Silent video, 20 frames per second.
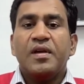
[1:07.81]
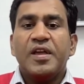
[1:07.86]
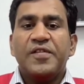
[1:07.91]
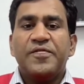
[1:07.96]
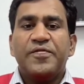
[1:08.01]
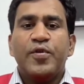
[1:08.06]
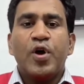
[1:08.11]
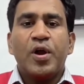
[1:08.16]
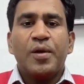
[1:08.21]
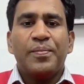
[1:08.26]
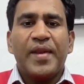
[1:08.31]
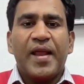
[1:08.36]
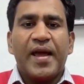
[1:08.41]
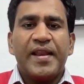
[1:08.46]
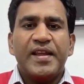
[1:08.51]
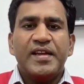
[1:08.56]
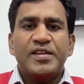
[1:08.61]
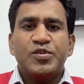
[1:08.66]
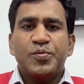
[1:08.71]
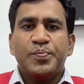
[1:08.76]
If you are so,
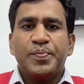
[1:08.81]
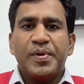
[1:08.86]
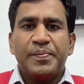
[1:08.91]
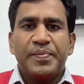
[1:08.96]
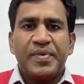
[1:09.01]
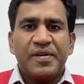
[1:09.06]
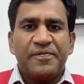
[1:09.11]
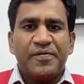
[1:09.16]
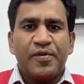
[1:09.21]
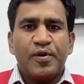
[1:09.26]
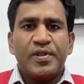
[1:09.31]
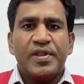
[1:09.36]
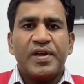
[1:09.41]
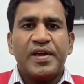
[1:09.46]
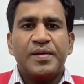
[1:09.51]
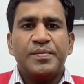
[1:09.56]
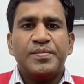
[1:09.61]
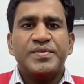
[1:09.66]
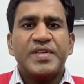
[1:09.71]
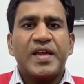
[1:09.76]
planning to prepare for the
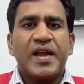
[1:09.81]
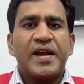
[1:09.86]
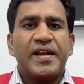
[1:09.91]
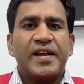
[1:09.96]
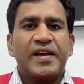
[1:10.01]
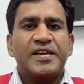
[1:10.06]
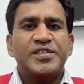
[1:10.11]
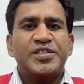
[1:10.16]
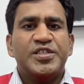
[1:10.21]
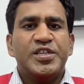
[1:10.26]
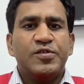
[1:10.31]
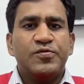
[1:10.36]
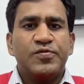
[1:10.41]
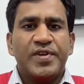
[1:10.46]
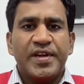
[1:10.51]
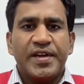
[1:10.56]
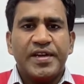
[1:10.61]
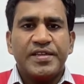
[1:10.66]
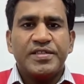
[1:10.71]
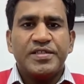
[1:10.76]
EmSAT Achieve
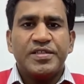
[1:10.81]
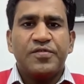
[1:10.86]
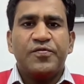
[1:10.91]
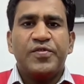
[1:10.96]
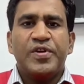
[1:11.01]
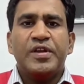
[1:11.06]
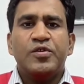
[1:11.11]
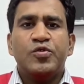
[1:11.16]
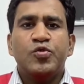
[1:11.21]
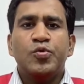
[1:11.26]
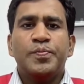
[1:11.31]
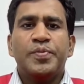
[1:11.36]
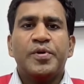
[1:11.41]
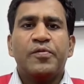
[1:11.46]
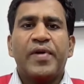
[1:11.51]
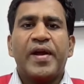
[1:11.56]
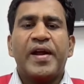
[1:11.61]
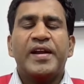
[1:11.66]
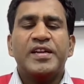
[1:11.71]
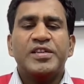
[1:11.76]
test, we do
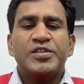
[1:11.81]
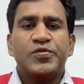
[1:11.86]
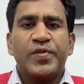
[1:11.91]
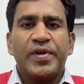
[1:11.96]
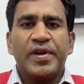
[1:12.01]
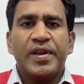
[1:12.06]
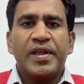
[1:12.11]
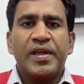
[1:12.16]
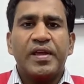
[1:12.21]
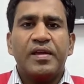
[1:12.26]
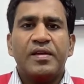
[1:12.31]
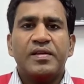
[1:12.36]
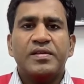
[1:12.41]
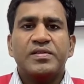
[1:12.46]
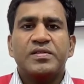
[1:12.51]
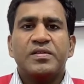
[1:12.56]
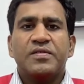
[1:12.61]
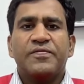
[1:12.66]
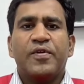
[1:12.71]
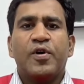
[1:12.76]
provide a
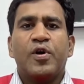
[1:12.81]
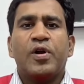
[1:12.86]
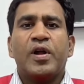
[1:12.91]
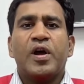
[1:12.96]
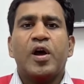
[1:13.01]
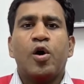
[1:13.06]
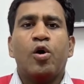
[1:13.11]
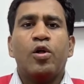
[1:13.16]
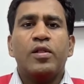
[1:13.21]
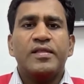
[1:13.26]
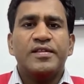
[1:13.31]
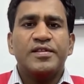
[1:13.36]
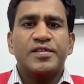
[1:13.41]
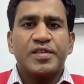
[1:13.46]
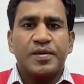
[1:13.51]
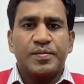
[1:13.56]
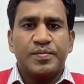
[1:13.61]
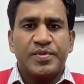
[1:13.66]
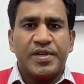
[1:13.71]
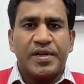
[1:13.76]
trainings for all the
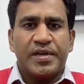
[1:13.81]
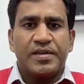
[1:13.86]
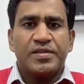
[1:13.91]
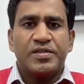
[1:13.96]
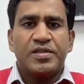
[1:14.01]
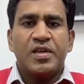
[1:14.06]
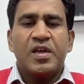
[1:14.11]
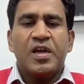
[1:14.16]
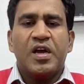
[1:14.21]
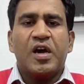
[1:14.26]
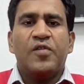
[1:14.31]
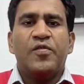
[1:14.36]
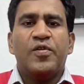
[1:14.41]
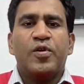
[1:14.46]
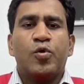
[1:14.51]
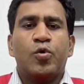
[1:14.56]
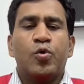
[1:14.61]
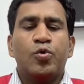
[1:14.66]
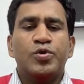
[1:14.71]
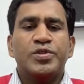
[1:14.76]
subjects. Our
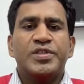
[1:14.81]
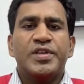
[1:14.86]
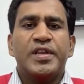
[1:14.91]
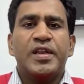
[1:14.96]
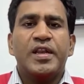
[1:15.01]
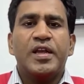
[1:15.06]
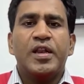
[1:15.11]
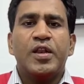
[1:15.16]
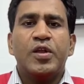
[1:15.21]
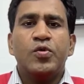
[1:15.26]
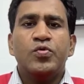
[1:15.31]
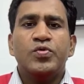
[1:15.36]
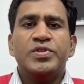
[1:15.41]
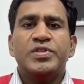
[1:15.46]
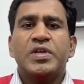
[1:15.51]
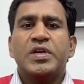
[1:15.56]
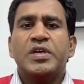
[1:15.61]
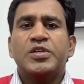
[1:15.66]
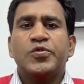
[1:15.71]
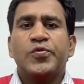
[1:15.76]
course
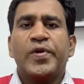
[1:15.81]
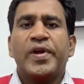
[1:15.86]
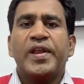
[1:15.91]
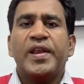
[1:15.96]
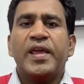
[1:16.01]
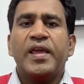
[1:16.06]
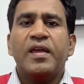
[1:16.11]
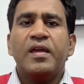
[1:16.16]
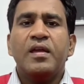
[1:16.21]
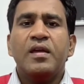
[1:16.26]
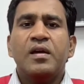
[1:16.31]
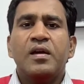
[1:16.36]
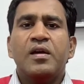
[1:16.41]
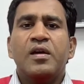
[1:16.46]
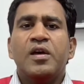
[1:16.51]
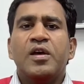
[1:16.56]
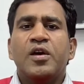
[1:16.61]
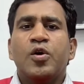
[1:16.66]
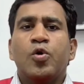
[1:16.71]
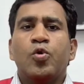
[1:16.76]
includes training,
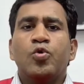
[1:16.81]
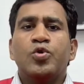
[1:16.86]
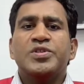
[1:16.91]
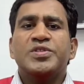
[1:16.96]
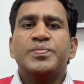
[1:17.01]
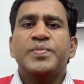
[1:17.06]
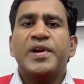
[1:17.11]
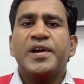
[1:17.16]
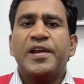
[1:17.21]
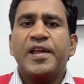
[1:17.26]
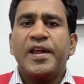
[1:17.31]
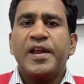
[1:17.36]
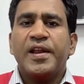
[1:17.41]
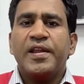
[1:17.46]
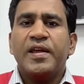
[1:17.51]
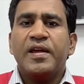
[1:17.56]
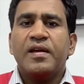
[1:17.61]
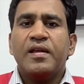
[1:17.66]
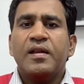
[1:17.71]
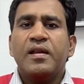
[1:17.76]
course
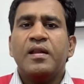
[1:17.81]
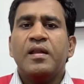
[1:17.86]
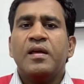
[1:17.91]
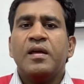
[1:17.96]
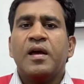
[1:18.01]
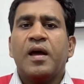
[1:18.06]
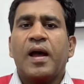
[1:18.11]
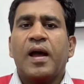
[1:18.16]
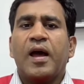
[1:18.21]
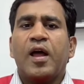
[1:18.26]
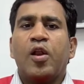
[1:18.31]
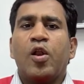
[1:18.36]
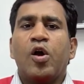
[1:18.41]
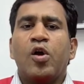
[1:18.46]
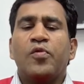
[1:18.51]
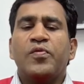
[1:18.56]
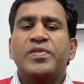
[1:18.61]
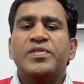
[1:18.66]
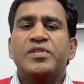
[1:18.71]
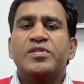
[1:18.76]
material,
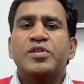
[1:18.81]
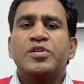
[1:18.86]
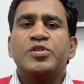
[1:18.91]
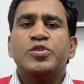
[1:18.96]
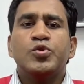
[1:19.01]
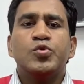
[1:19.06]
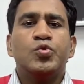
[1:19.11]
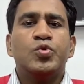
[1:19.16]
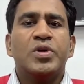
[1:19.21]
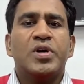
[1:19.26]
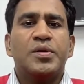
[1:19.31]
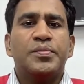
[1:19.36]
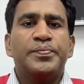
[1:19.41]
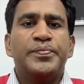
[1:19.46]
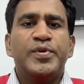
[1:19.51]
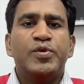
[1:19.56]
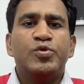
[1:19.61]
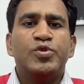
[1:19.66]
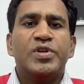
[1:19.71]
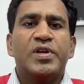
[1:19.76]
along with the two
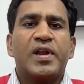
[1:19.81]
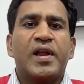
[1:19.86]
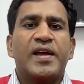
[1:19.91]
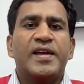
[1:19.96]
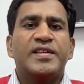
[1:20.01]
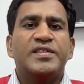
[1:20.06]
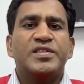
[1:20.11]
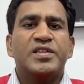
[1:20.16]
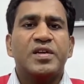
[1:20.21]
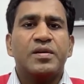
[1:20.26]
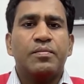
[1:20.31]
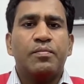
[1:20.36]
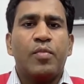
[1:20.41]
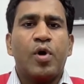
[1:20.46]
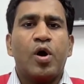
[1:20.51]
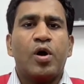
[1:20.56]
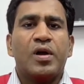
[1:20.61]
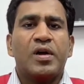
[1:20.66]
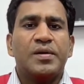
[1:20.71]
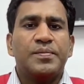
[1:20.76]
computerized
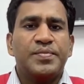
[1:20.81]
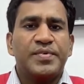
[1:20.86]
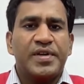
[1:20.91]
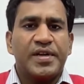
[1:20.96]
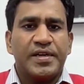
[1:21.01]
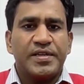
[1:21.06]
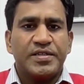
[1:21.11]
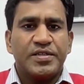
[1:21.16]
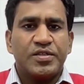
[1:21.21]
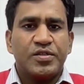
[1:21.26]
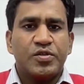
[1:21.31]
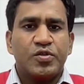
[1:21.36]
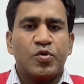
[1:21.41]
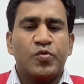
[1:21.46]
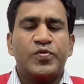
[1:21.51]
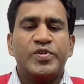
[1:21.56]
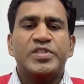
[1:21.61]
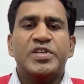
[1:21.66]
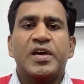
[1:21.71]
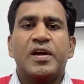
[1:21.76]
mock-up tests, so
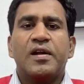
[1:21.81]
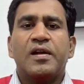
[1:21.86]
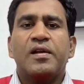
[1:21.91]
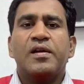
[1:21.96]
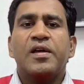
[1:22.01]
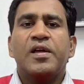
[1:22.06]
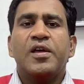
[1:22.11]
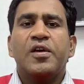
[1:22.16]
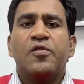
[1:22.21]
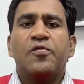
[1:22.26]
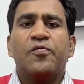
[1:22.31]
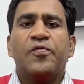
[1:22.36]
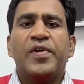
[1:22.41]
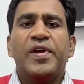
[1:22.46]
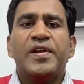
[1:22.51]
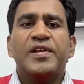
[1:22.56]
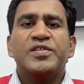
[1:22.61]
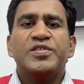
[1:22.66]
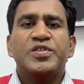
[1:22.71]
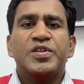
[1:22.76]
which are
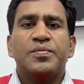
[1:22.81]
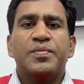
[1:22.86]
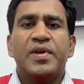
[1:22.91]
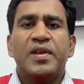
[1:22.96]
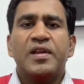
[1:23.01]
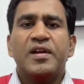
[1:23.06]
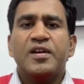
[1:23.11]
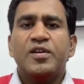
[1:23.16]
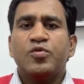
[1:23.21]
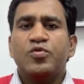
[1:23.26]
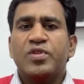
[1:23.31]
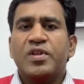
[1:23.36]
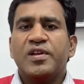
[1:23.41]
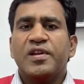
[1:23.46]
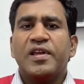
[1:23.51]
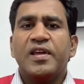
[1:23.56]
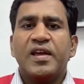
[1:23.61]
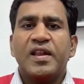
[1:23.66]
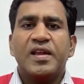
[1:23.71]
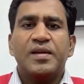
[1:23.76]
very similar to the
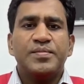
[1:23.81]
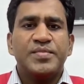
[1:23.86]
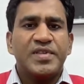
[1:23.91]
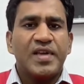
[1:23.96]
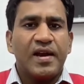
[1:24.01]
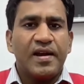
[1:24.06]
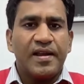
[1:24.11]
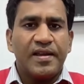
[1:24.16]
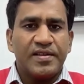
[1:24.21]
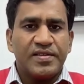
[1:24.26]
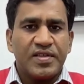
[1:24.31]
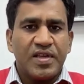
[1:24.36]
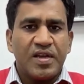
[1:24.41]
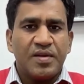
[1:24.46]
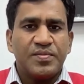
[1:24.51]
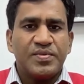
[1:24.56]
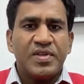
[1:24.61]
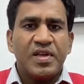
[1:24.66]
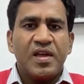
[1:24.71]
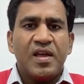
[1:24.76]
real EmSAT
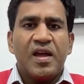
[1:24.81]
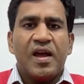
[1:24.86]
exams.